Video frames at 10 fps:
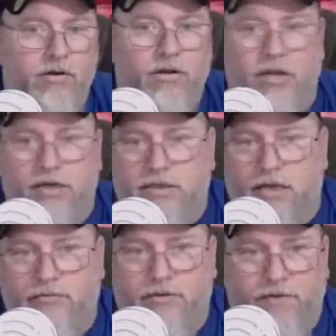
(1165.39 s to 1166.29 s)
A lot of
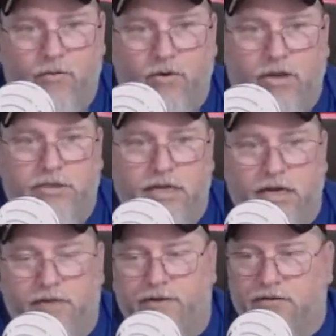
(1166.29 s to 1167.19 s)
times if I watch an
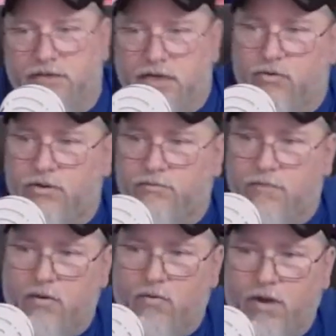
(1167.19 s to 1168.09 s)
NFL team with
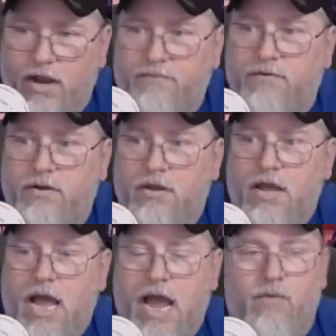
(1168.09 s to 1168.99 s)
my wife,
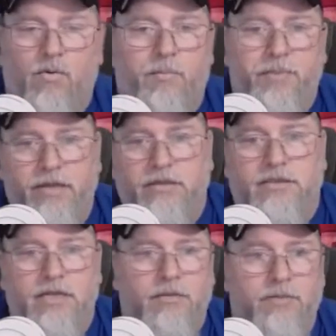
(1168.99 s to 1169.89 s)
I will pick the
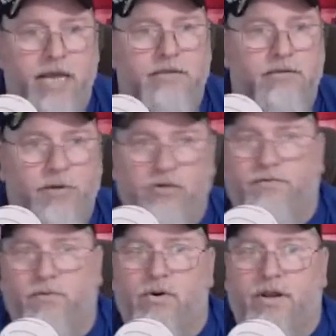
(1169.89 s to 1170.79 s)
team that has the
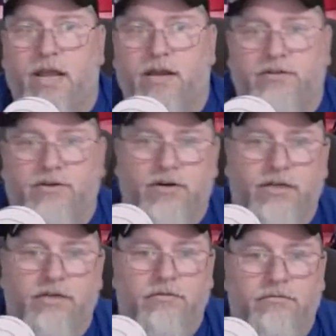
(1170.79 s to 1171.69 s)
most Florida Gators on
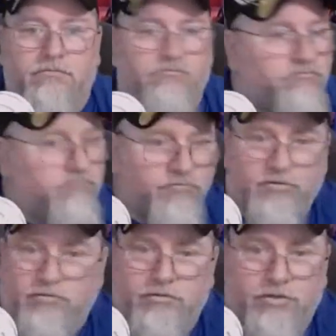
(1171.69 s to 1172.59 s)
it
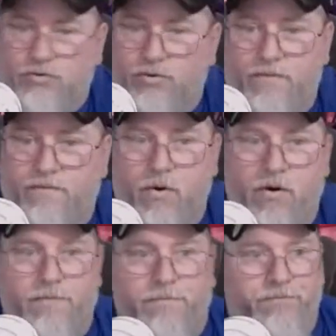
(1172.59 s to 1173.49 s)
to root
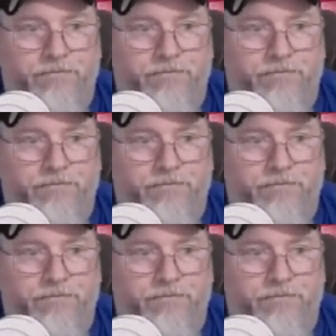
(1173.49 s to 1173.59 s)
for.